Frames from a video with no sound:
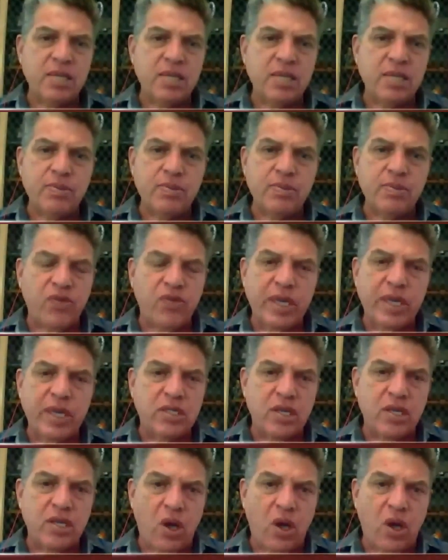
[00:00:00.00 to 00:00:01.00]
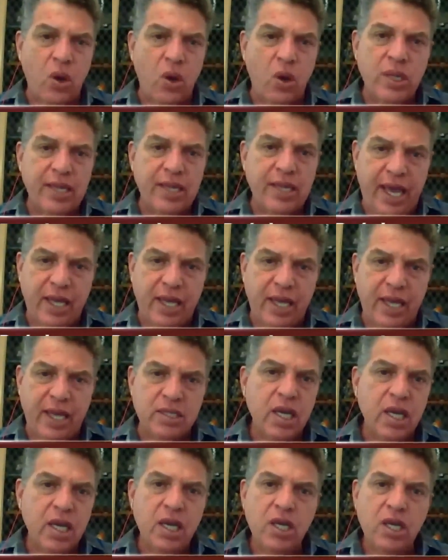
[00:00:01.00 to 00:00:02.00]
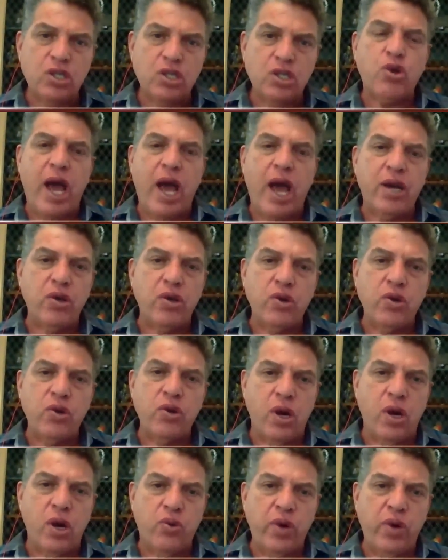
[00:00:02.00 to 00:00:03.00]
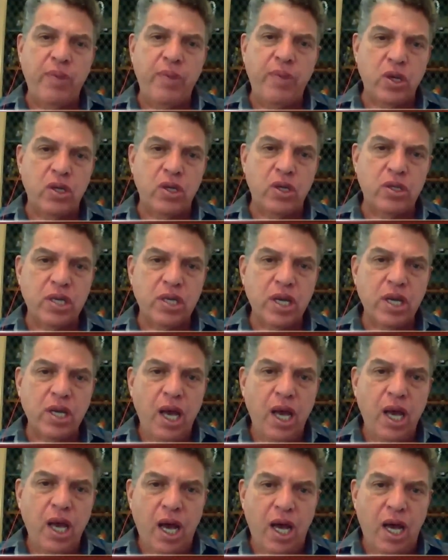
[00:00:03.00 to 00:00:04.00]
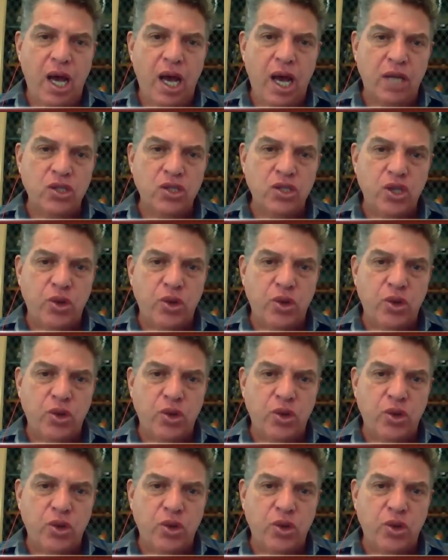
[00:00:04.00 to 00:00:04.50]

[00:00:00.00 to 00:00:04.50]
himself going to the Holy Land to try to rebuild a